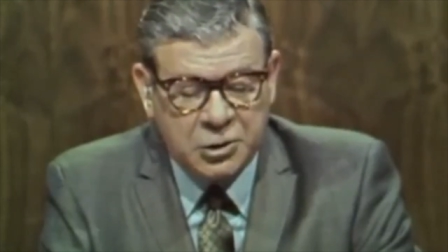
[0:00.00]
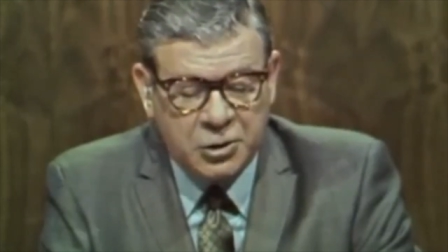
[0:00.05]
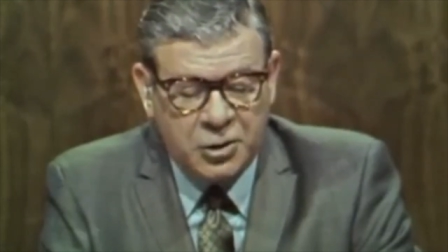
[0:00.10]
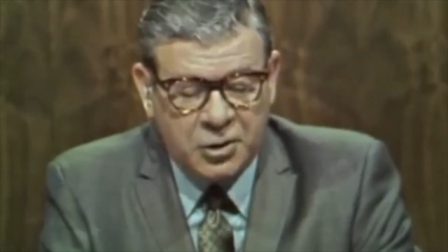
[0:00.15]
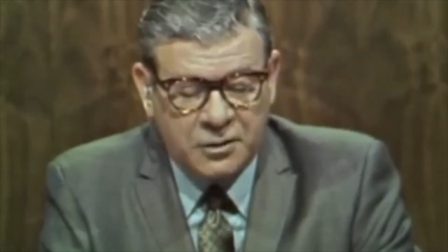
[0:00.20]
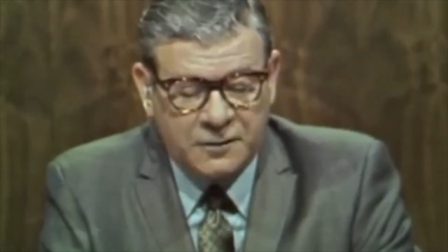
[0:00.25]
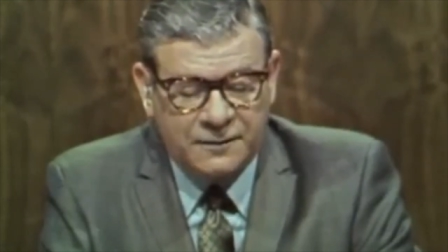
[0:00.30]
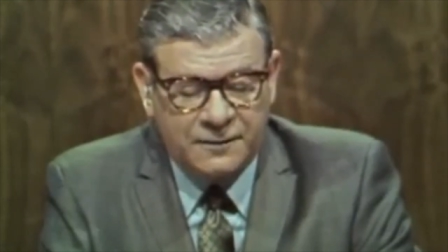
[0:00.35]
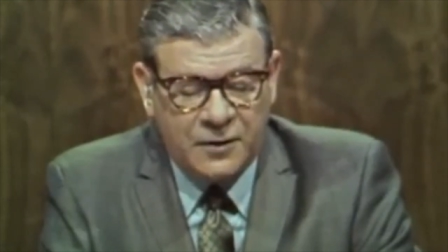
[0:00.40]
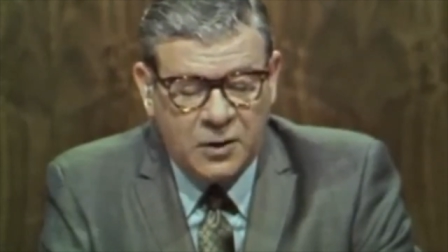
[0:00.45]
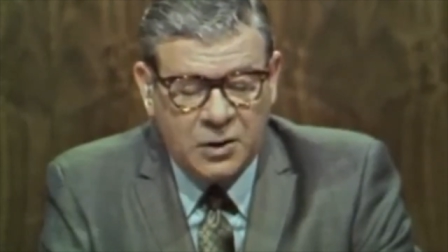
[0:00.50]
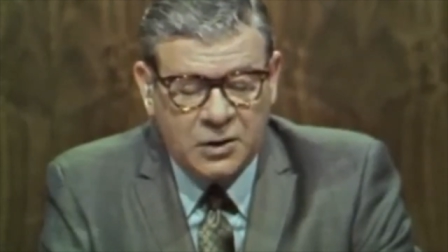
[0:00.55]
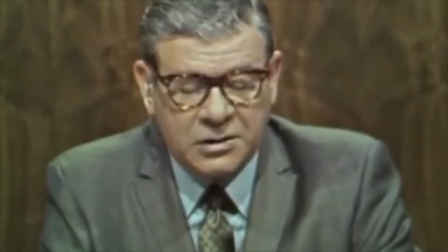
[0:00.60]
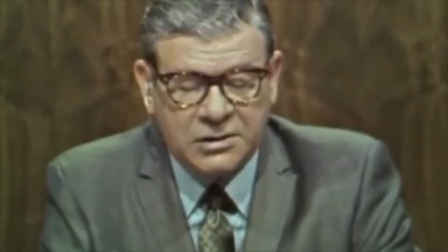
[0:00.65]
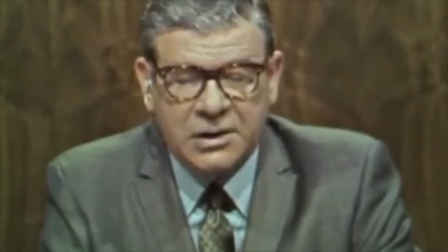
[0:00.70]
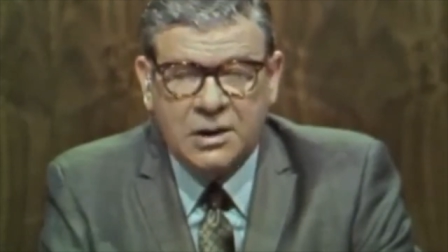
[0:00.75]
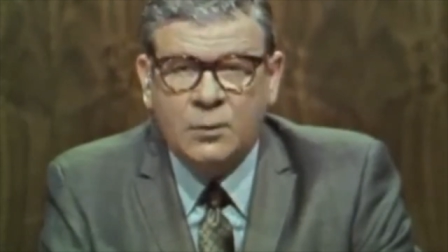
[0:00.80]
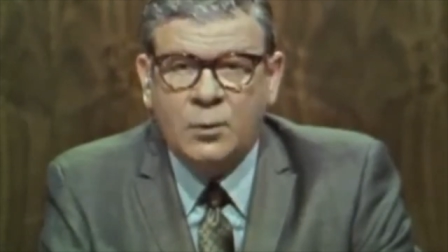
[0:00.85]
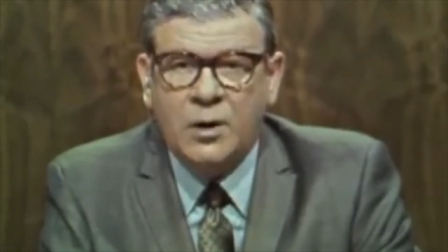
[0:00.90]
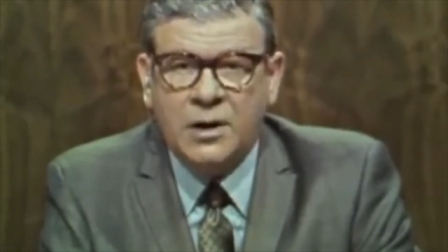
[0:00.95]
dirt
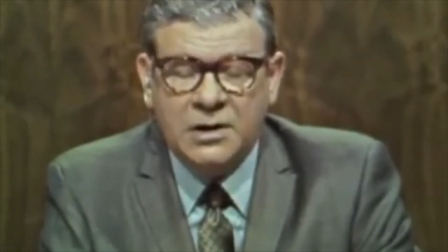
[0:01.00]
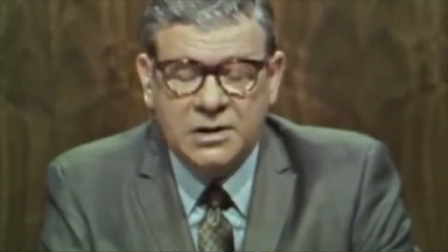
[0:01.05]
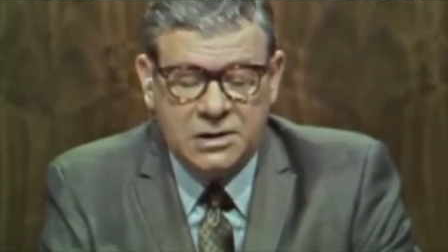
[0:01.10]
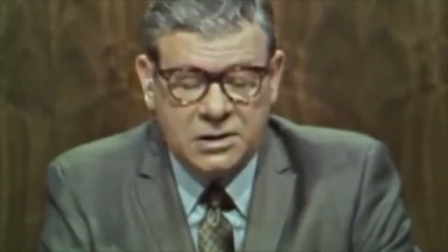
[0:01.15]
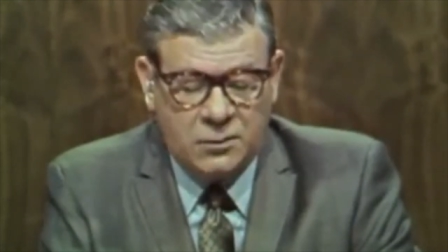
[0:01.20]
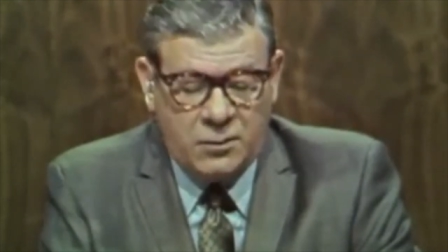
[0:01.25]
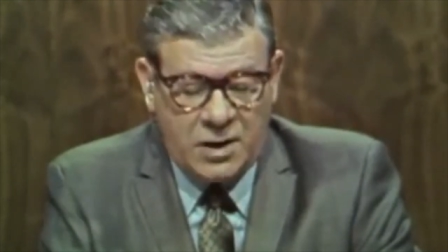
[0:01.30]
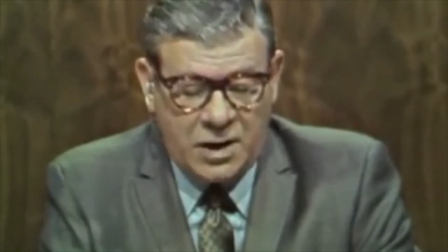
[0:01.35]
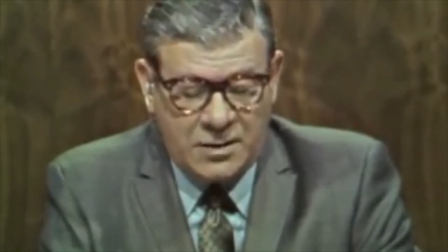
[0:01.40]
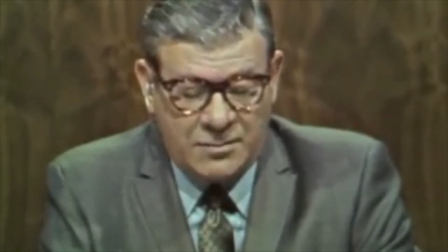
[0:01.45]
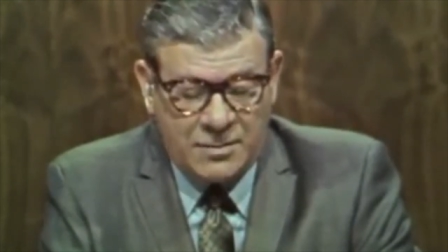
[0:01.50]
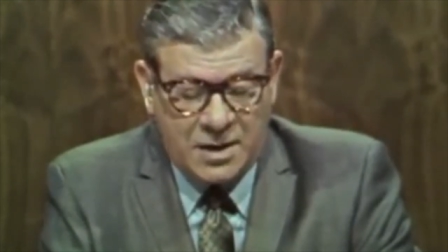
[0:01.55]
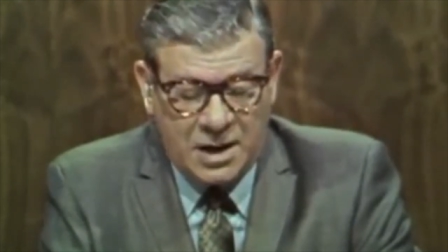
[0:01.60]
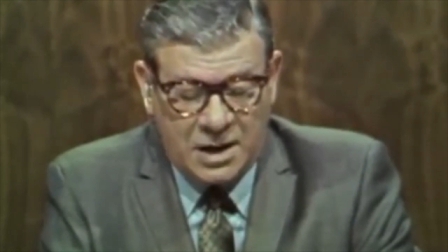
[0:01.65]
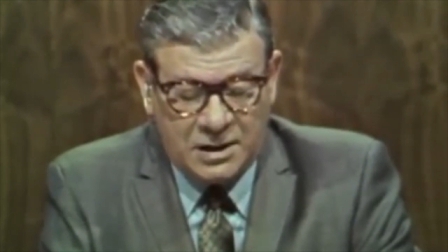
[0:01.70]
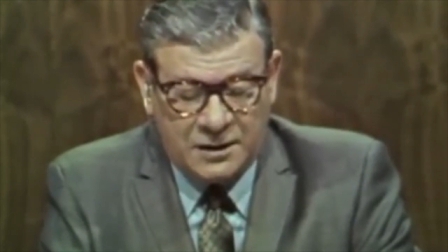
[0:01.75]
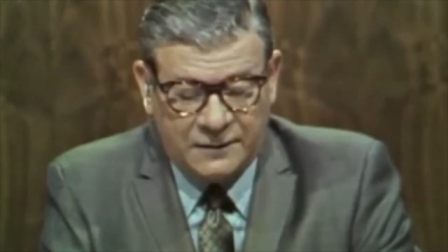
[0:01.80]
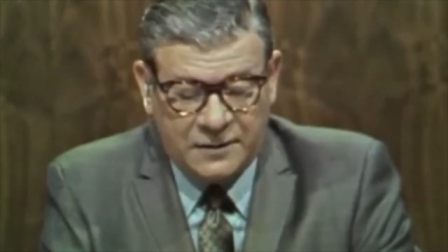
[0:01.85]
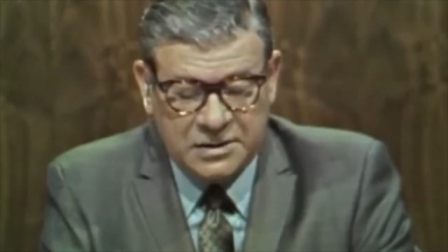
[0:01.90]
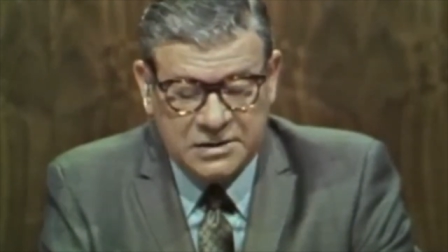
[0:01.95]
falls in one square
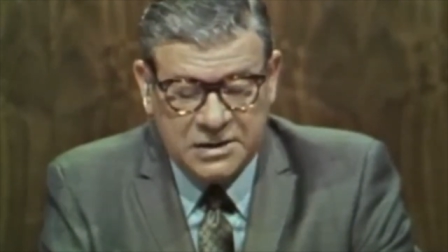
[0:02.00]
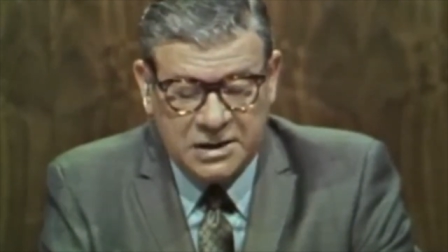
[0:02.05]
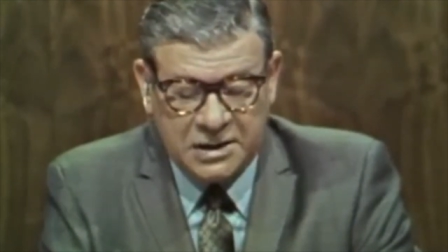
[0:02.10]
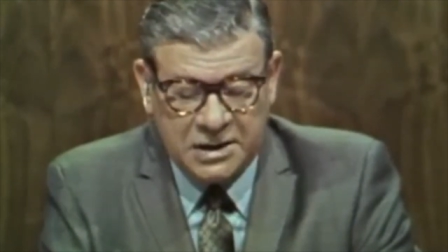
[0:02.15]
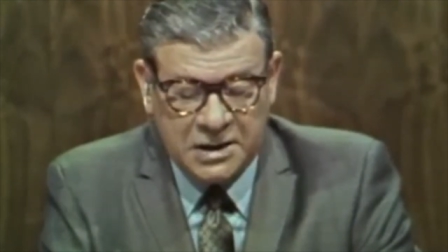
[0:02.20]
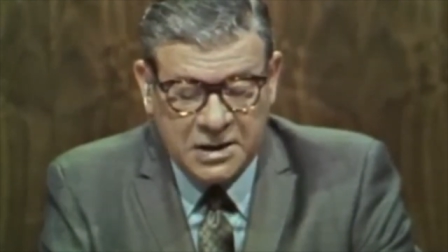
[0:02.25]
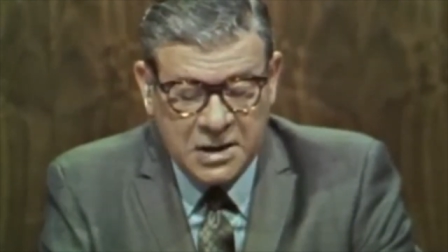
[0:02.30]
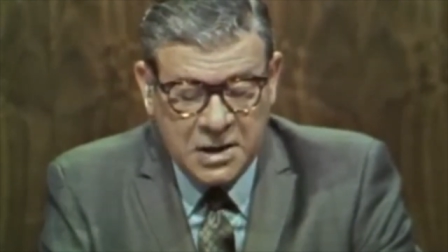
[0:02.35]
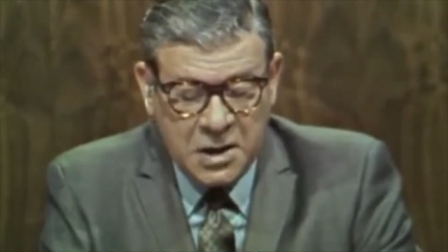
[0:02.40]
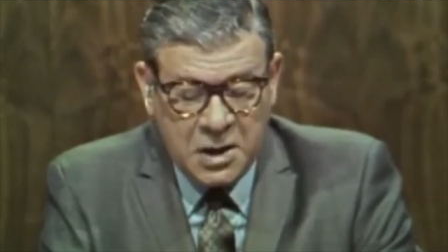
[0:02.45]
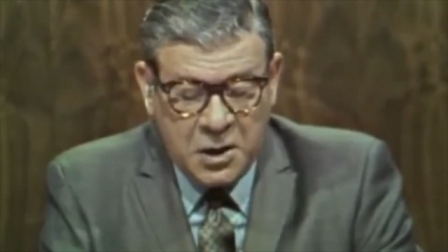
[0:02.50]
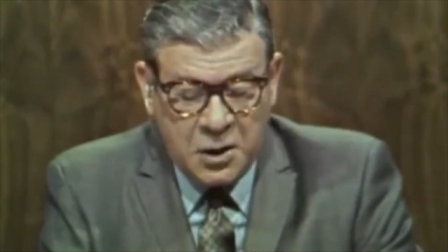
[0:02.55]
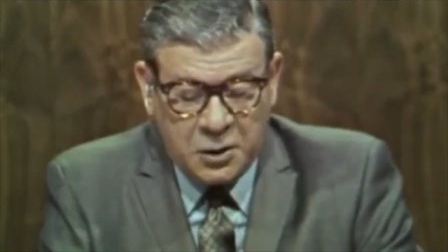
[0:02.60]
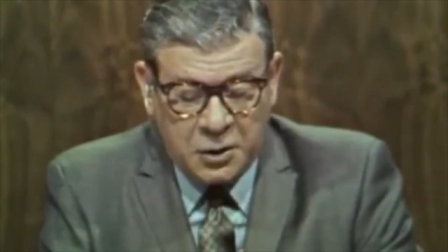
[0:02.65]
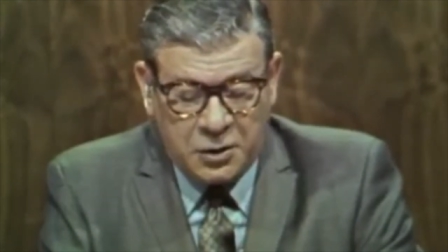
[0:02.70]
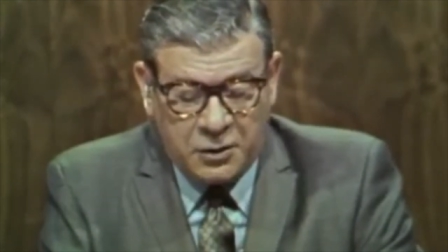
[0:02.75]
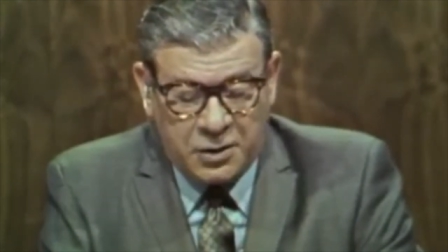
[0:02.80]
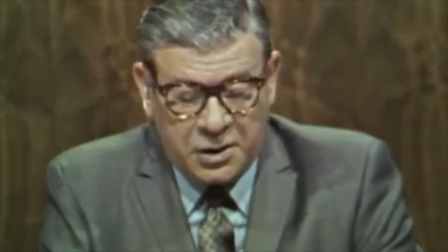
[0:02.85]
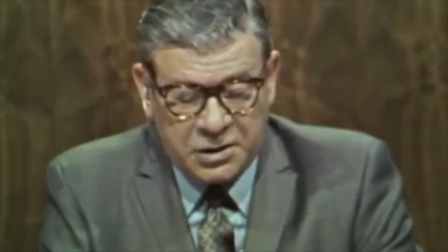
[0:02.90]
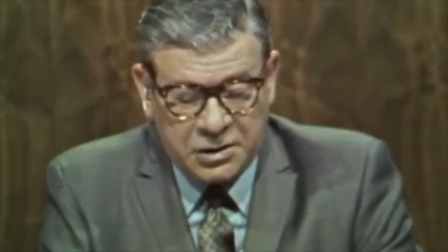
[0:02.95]
mile of the city
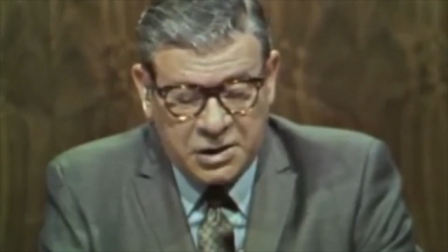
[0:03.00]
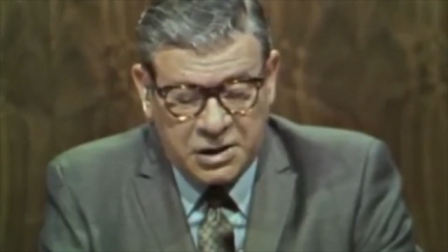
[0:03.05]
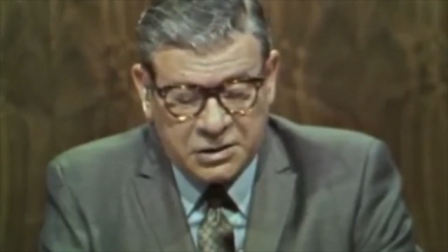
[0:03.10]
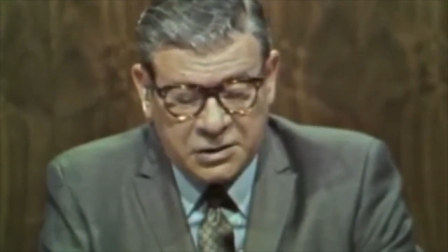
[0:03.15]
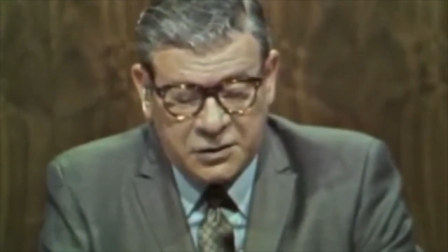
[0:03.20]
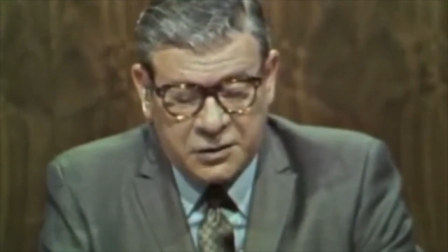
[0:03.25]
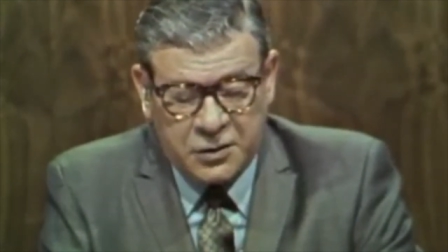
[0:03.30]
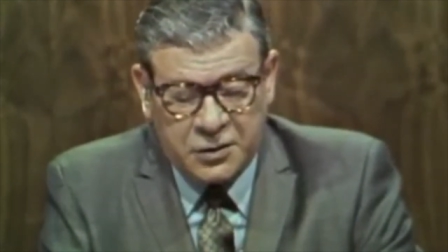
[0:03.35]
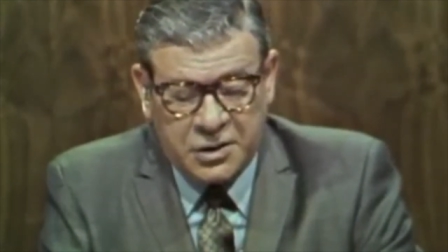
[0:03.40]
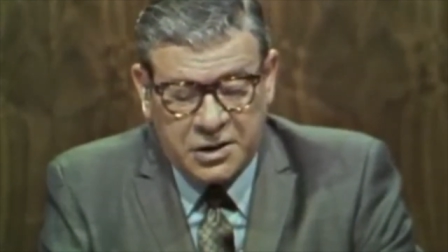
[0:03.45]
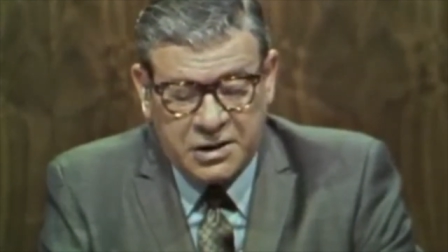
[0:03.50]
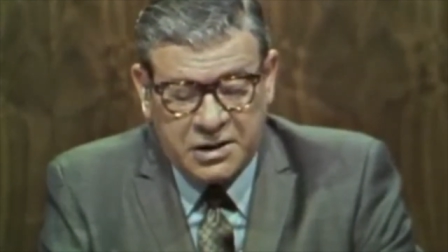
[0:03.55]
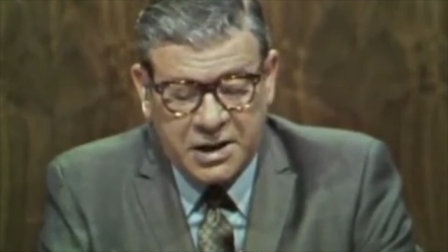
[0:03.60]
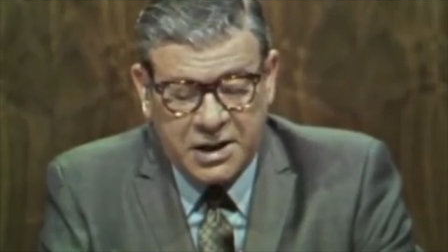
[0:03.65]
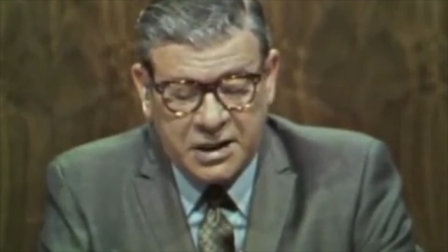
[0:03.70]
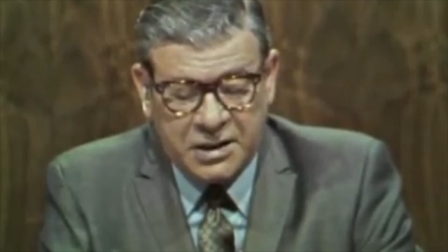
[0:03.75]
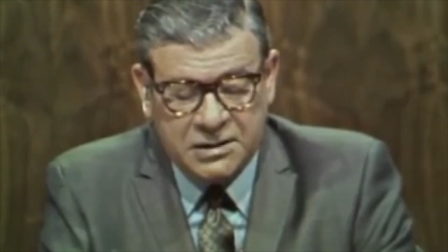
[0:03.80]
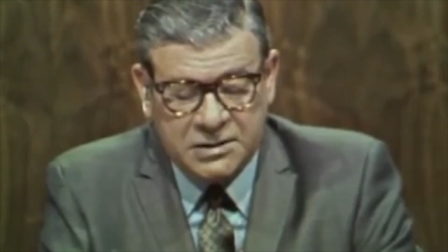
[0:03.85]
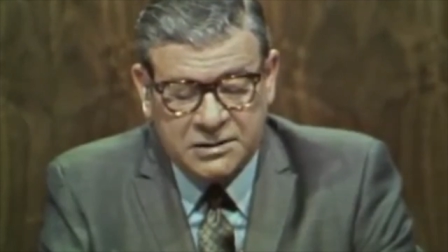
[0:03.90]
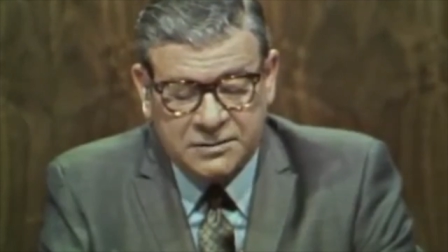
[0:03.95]
during just 30
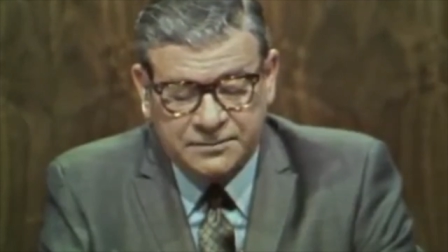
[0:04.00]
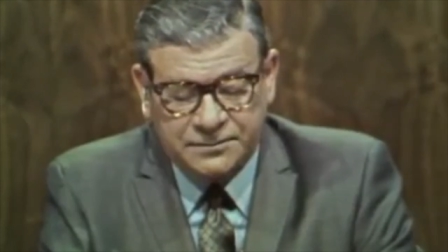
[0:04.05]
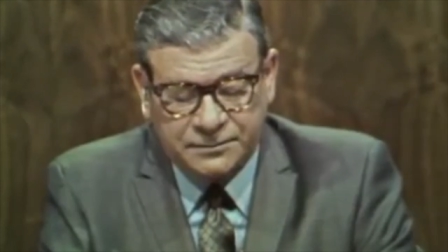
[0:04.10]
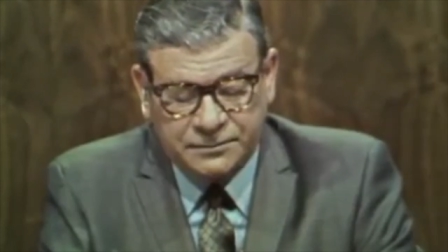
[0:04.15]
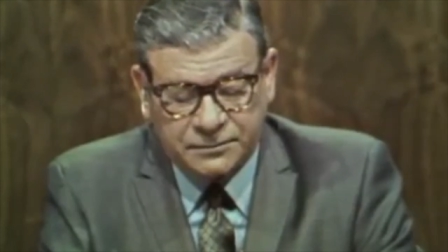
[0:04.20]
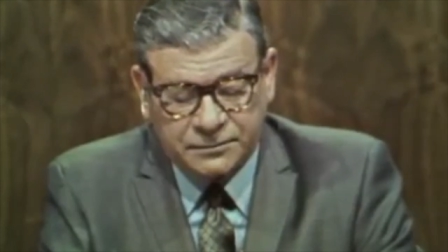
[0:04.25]
days